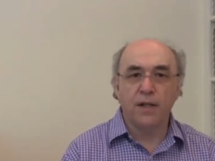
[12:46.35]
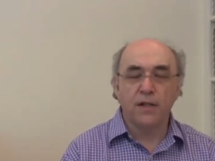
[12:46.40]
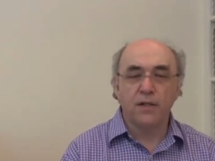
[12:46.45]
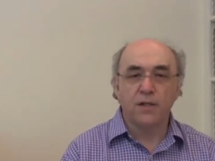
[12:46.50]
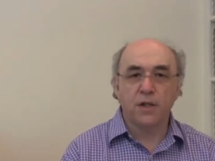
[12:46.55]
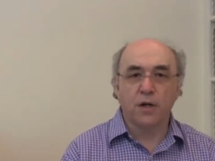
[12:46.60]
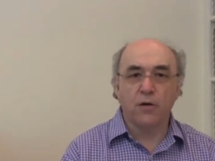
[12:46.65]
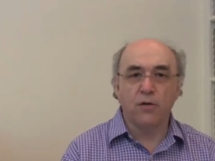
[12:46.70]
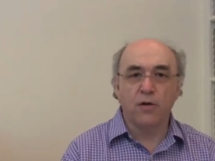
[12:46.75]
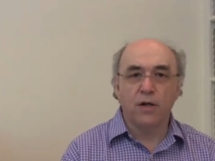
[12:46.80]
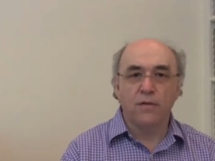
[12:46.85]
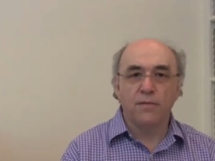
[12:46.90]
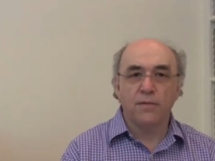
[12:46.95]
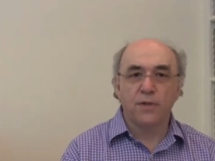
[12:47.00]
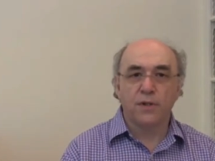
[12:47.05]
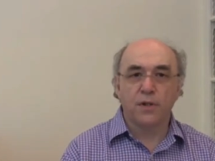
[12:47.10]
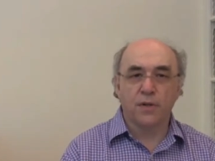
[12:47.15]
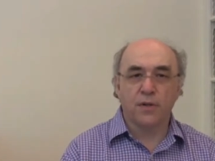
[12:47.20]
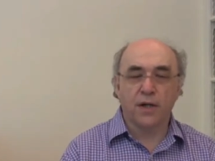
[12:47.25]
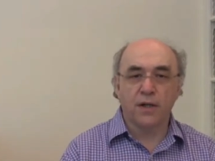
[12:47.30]
So
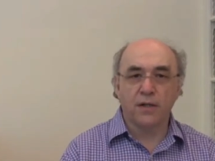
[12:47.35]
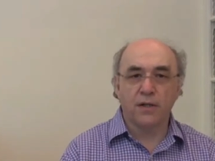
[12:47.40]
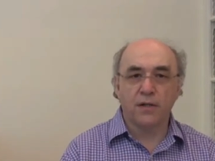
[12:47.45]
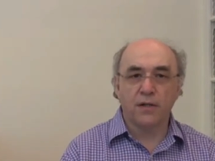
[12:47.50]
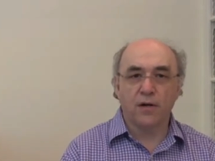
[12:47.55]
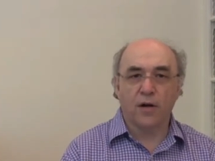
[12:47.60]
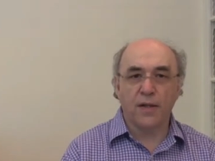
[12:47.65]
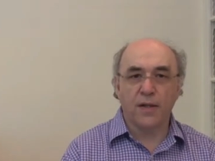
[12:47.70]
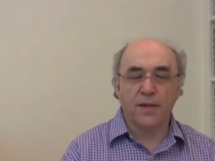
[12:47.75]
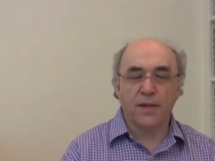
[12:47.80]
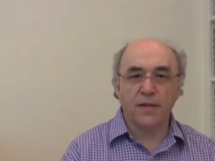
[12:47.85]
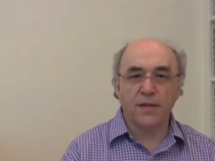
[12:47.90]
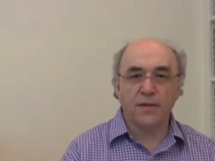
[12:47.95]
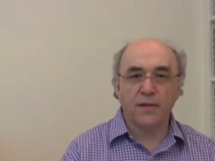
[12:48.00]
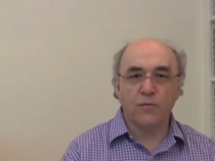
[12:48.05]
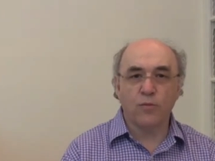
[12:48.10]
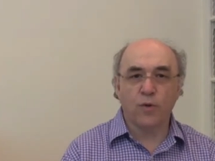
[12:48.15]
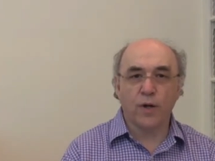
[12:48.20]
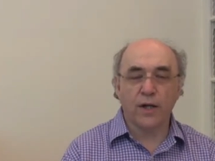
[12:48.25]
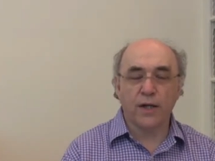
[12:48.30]
that, you know, I think
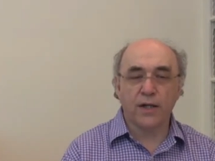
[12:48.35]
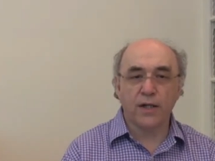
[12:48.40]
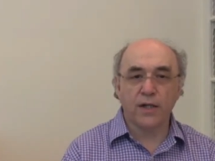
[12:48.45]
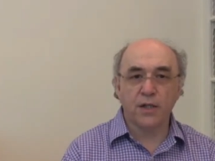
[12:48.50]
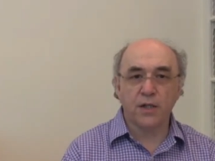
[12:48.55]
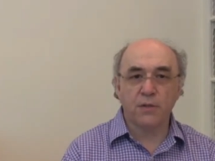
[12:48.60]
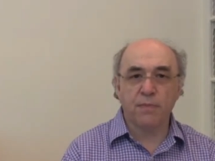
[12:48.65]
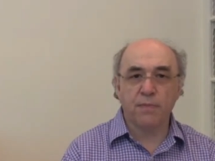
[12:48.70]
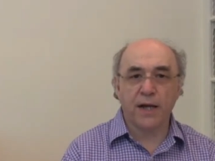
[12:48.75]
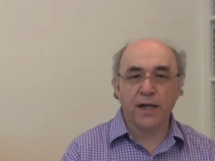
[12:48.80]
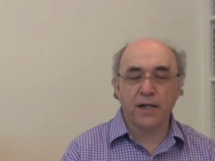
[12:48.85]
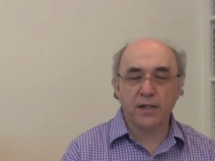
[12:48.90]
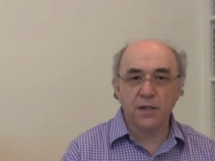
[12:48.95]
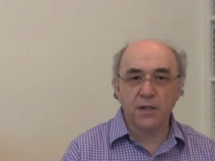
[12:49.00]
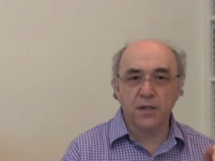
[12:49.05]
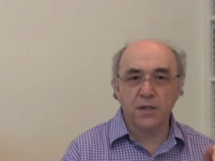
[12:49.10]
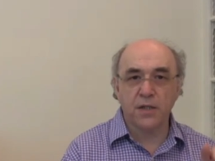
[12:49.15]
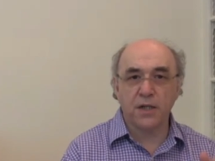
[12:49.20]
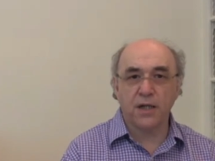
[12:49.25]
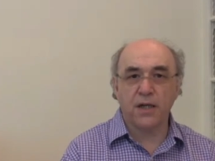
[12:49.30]
that one can expect to
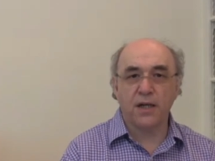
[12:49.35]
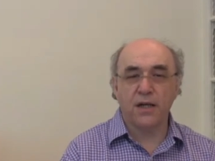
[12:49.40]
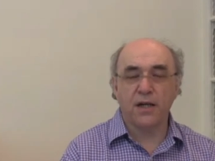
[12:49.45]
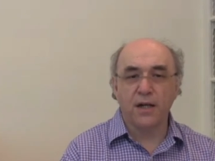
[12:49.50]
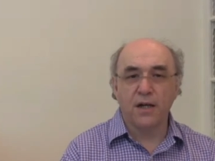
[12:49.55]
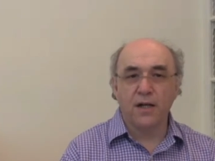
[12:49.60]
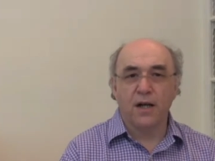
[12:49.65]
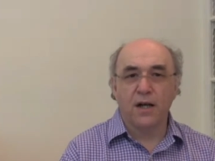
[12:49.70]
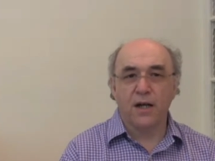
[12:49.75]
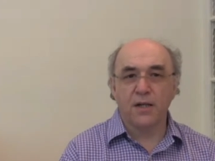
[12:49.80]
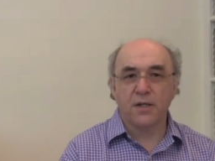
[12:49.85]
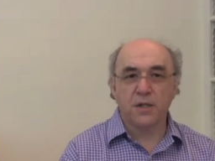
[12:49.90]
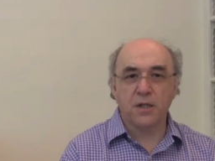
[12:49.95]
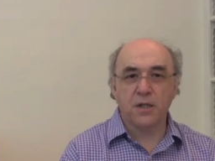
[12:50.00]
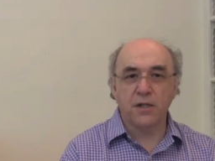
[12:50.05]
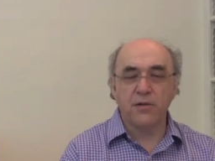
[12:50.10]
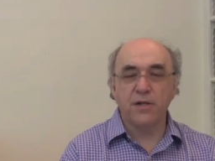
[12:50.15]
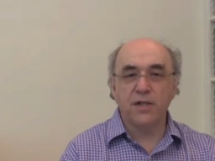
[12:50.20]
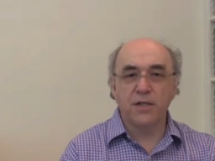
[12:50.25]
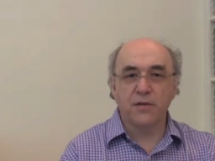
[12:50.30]
see a
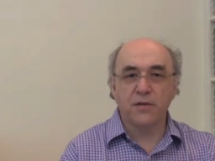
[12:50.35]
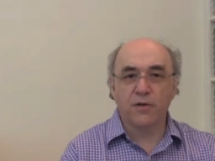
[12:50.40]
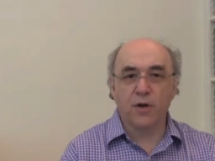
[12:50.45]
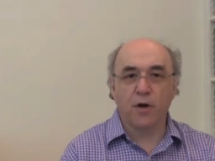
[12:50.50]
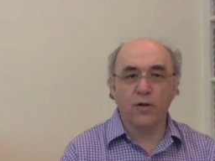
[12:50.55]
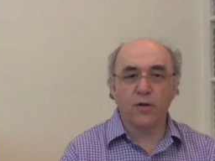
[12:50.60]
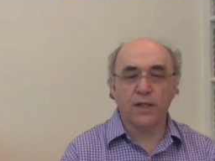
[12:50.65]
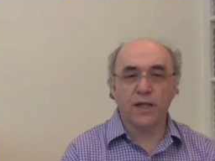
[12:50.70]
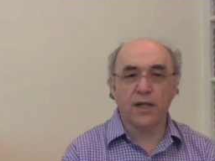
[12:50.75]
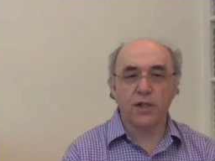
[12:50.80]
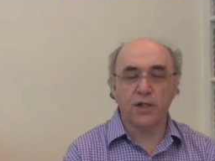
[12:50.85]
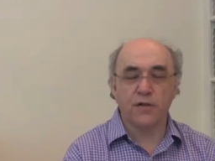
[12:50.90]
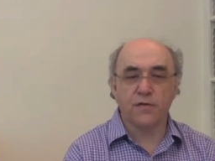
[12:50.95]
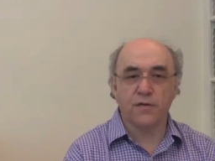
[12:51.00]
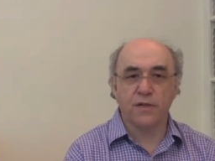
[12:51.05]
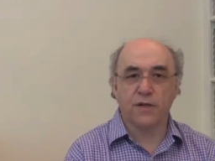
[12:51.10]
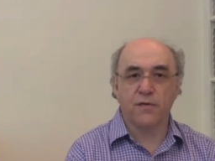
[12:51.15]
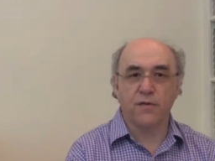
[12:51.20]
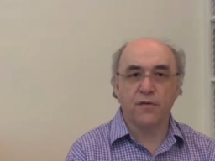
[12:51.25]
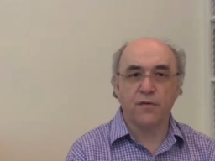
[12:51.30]
series of golden ages for
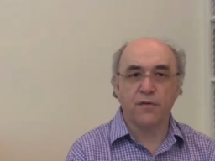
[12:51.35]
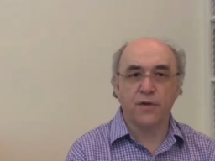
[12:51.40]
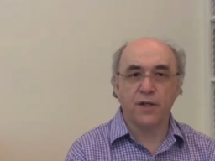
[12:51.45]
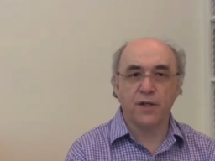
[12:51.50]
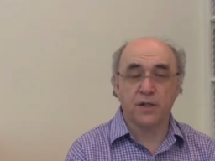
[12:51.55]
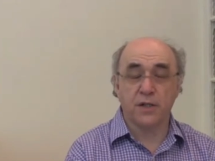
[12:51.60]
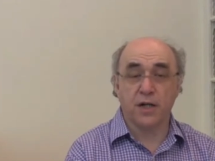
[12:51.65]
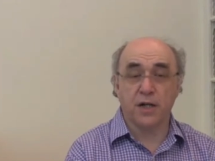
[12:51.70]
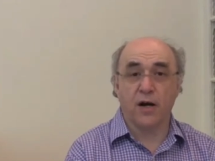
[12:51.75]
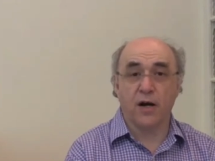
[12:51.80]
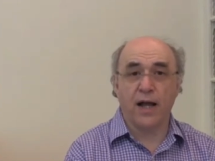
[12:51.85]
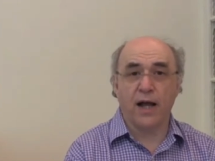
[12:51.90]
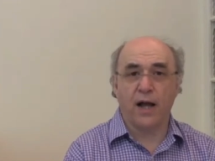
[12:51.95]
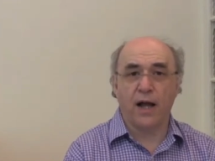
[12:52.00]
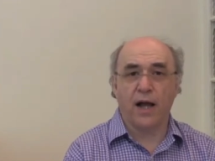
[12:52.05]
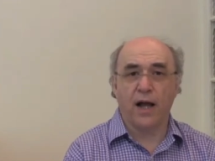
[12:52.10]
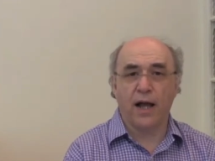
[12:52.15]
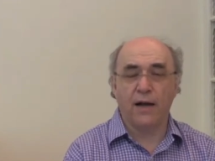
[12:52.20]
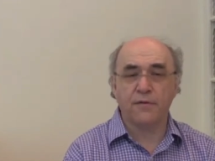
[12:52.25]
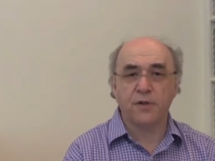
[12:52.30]
different fields. Now,
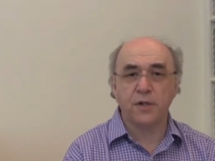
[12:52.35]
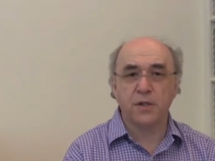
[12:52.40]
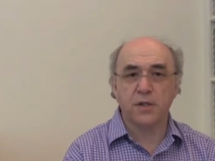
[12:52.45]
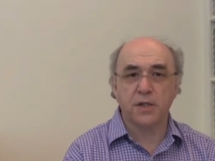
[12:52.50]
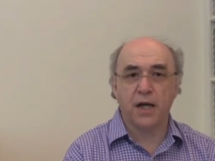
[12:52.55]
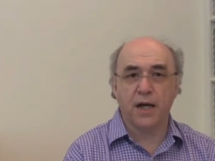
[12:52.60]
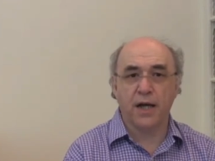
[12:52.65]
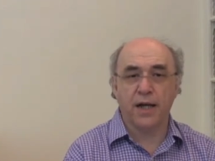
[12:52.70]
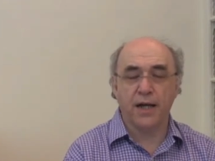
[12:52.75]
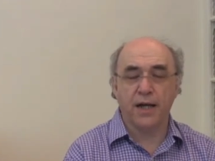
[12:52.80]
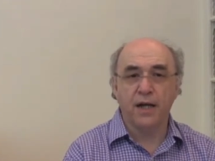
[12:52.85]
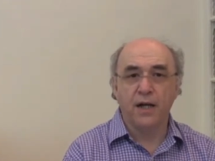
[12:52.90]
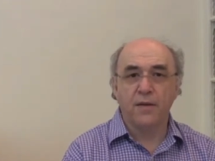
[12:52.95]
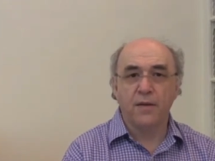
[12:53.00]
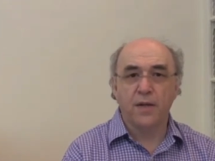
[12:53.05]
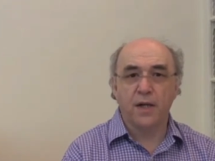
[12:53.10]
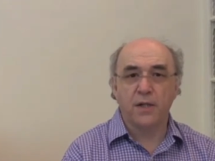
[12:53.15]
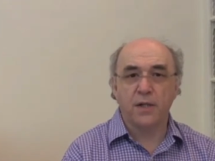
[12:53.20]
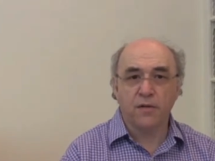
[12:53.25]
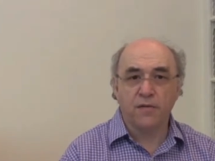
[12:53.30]
I have to say,
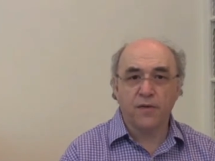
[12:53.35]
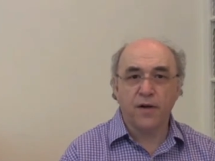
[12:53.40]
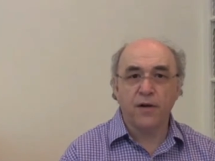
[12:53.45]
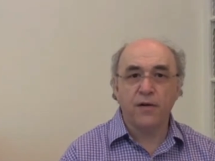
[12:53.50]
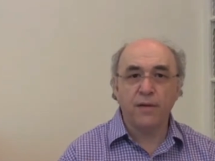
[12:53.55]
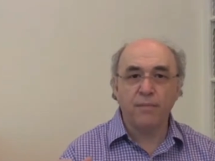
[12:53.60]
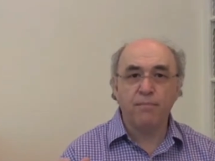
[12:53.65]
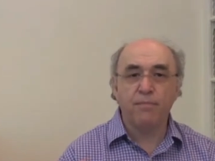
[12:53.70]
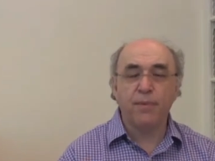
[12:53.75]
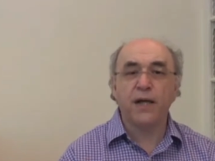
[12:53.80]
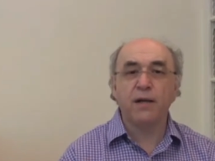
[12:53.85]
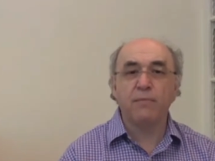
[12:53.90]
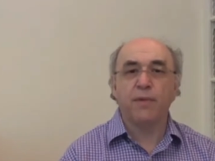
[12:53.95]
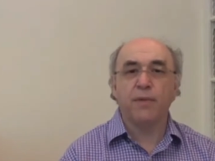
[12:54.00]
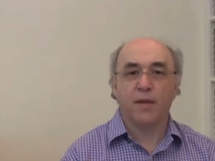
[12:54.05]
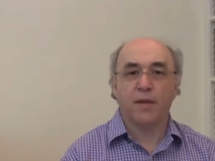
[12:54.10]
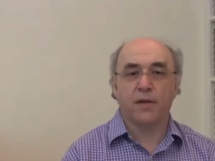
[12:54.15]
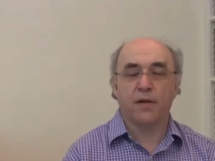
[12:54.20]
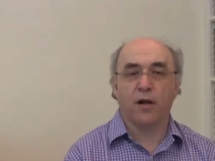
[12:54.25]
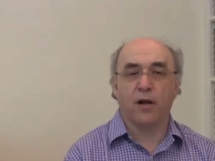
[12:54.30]
there's a very big
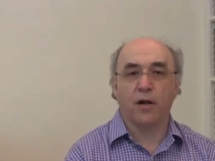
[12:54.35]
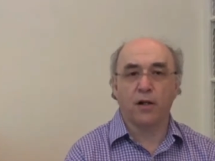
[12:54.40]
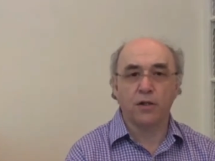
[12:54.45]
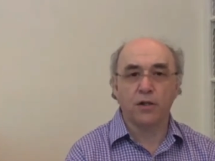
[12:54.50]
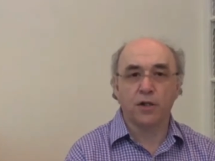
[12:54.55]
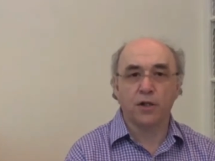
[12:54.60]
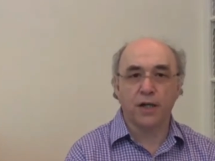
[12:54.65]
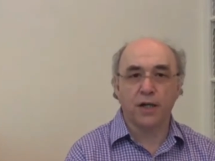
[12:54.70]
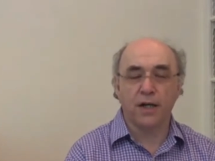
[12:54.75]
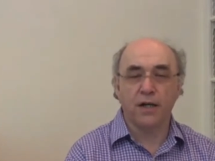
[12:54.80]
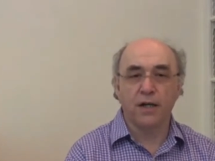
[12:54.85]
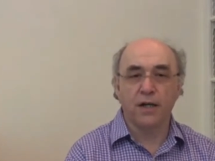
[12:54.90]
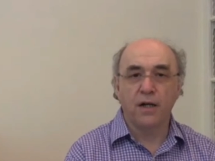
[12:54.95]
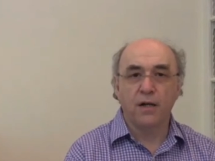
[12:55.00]
methodology